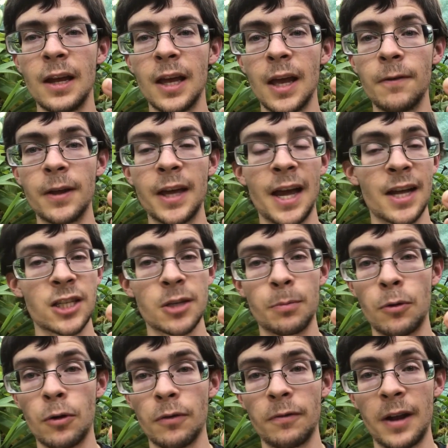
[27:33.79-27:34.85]
If you can't
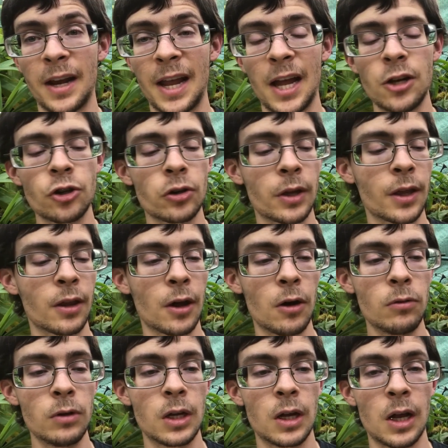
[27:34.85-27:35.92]
support financially, though,
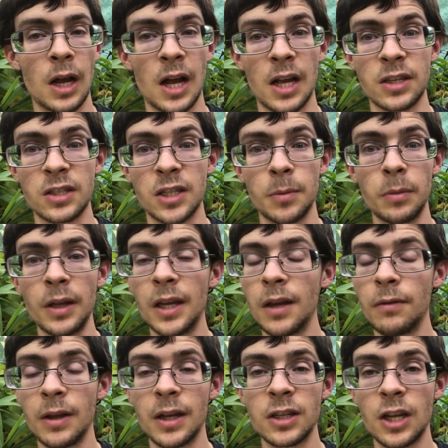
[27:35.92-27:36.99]
simply
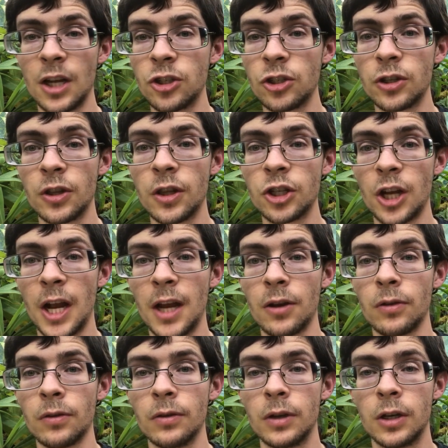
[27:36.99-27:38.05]
giving attention to the
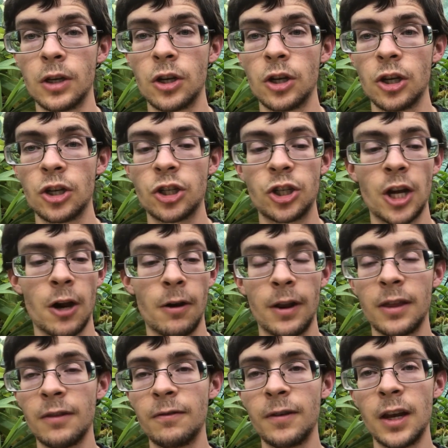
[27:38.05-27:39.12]
channel, sharing
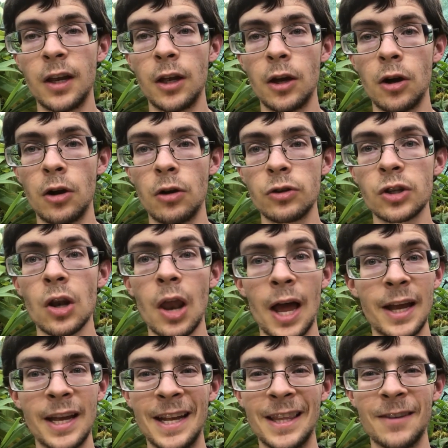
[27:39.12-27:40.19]
the videos,
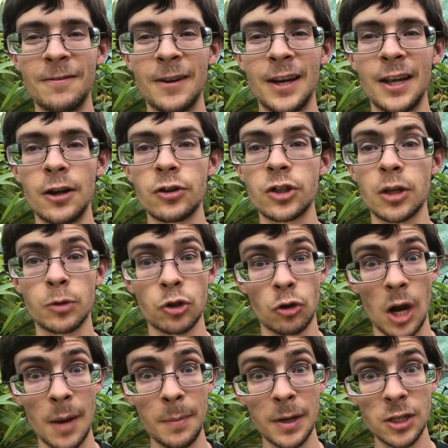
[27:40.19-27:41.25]
liking the videos,
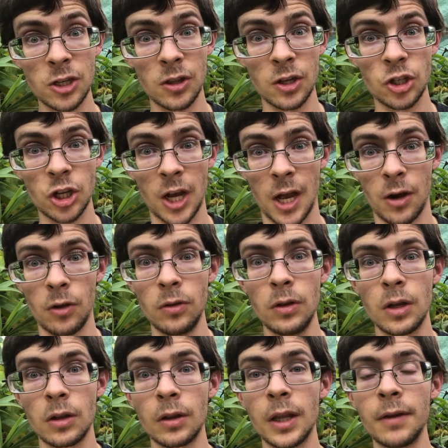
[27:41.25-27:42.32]
subscribing to the channel,
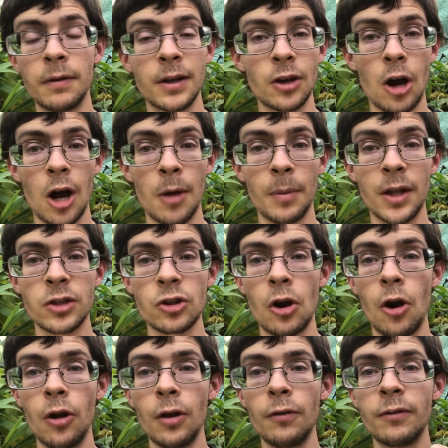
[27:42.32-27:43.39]
leaving comments,
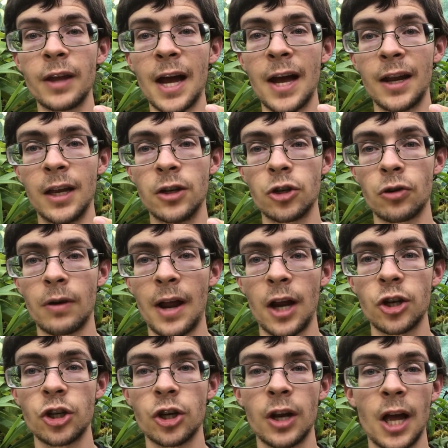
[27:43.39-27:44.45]
all of that
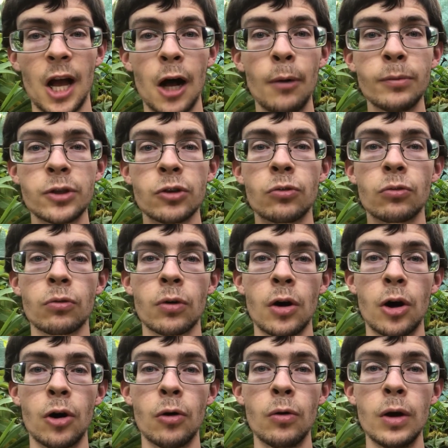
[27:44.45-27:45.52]
interaction helps
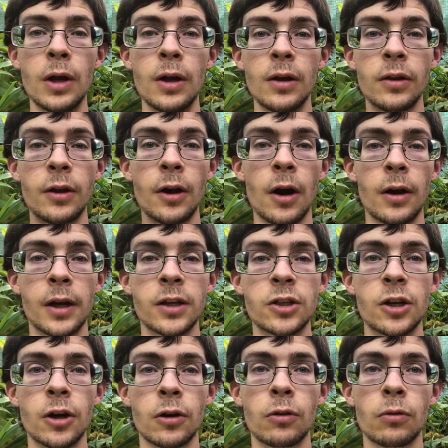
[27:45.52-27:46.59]
grow the audience
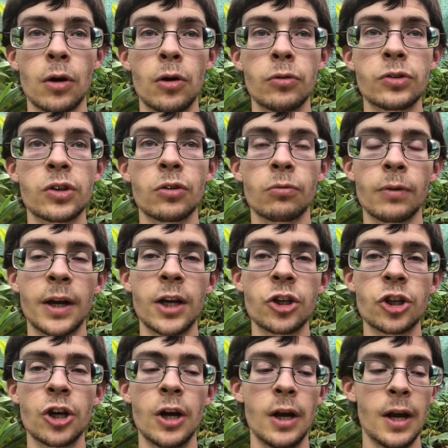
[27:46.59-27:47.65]
here, grows the reach,
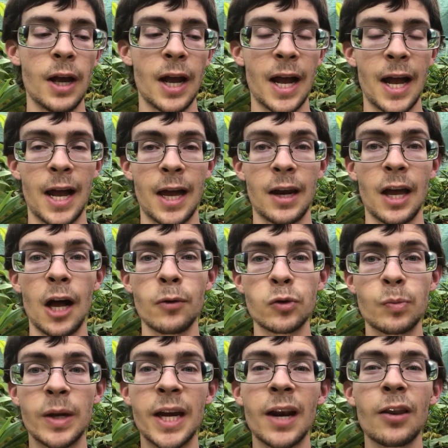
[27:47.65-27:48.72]
and helps
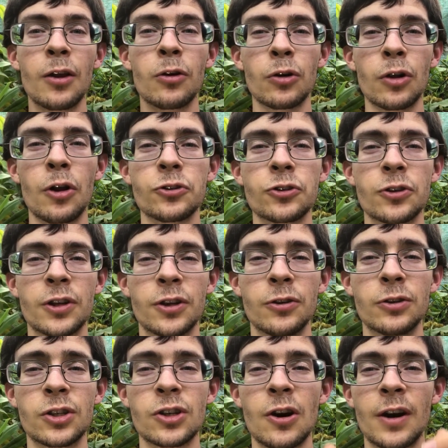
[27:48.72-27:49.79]
me get a little closer to
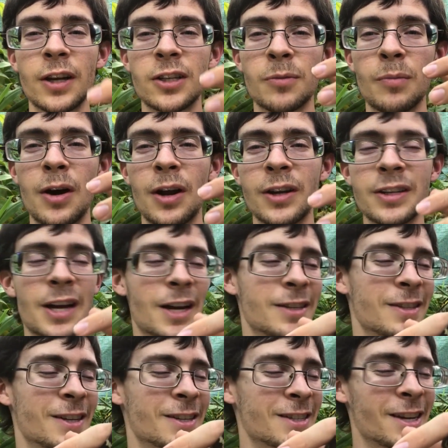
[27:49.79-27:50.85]
starting to monetize
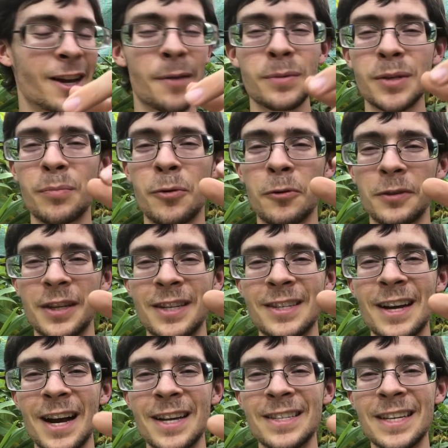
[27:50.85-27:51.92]
this to help support these
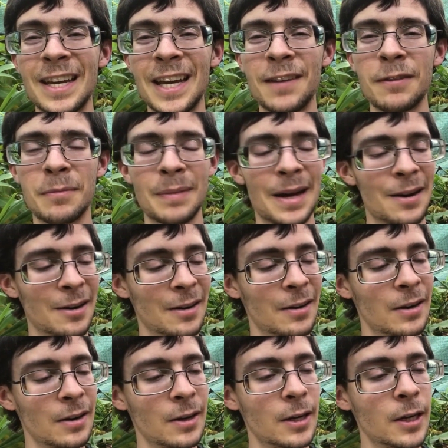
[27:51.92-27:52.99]
guys even better.
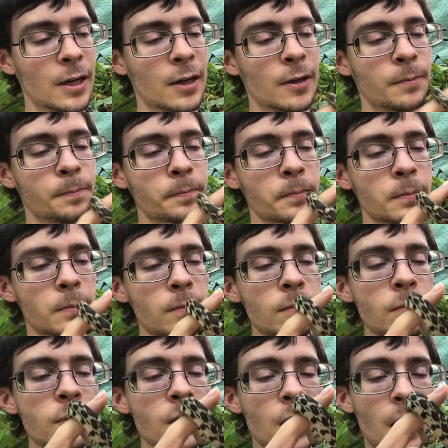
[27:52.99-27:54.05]

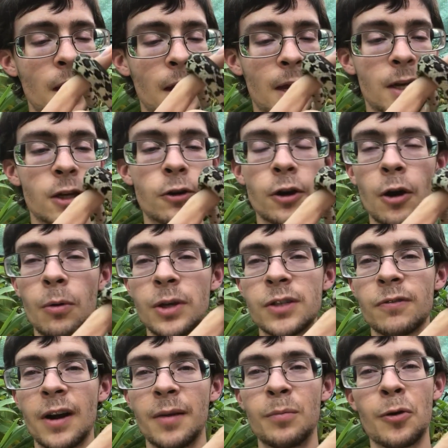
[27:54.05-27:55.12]
And you can always
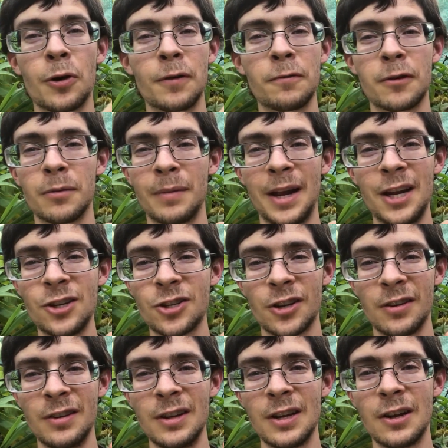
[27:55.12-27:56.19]
find more
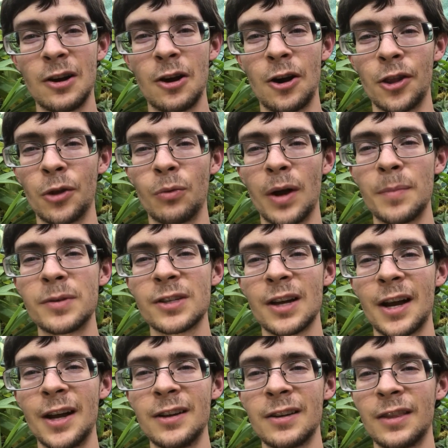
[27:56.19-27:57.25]
information on the
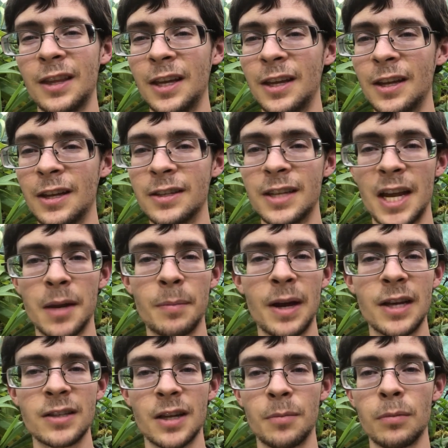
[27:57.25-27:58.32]
website. The
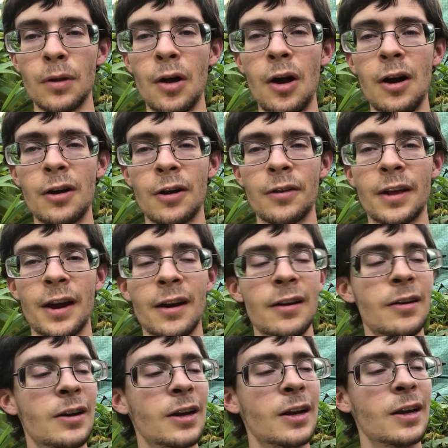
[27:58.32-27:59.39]
database and blog are there.
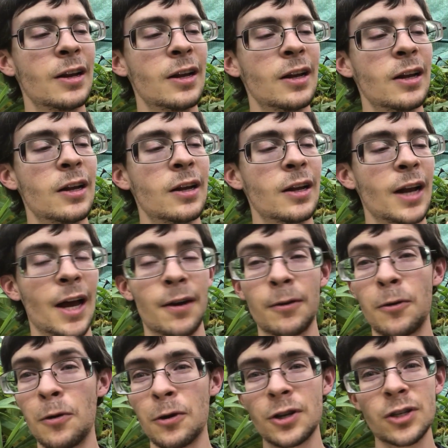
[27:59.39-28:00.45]
And of
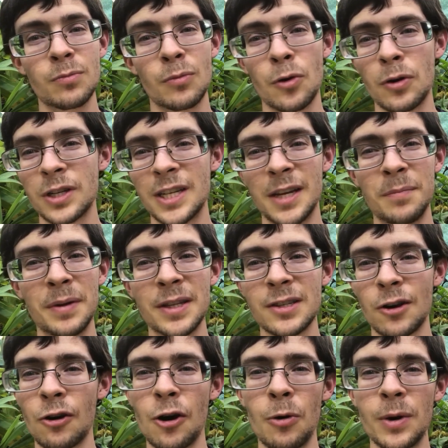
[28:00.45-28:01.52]
course, more tidbits
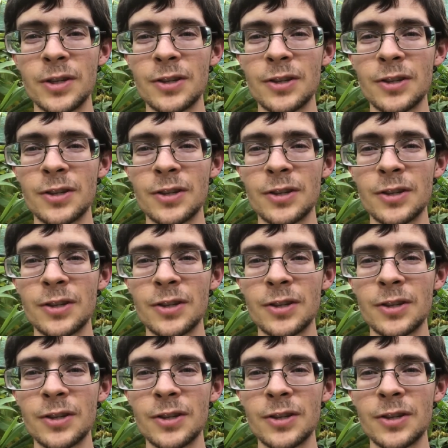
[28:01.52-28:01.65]
are always